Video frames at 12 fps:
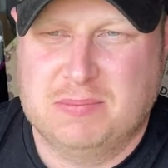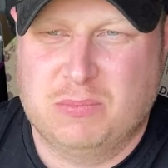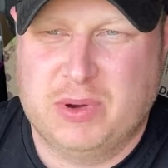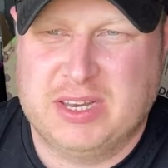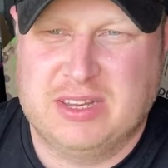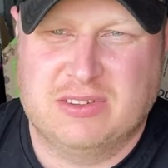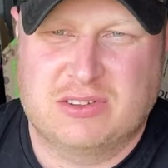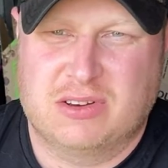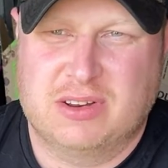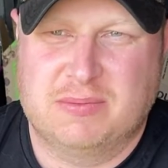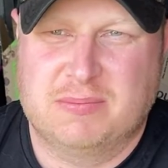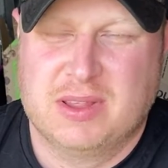We didn't sort
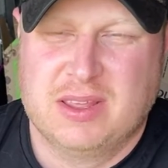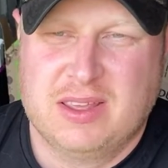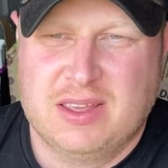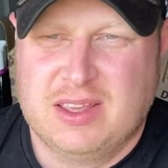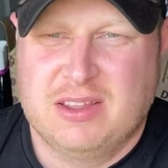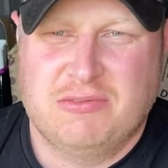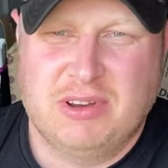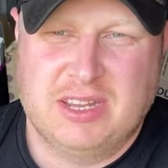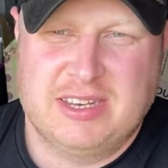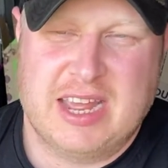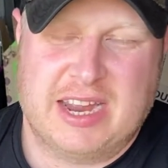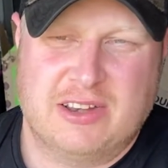of really
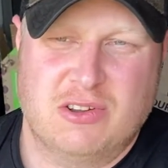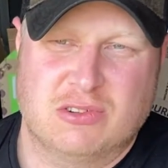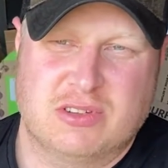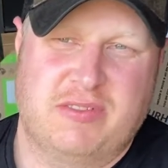diagnose